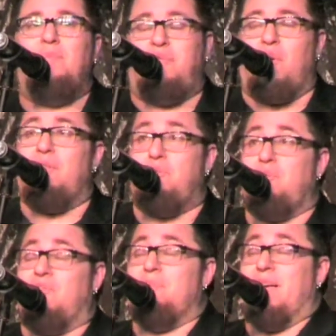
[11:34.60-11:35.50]
Before I
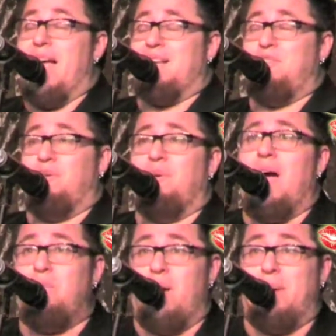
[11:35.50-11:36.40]
threw something at you,
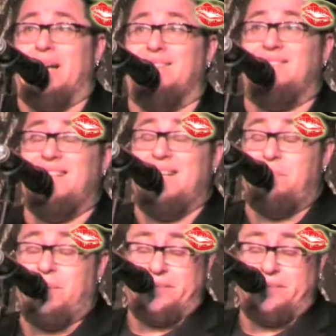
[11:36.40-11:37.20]
I went back to sleep.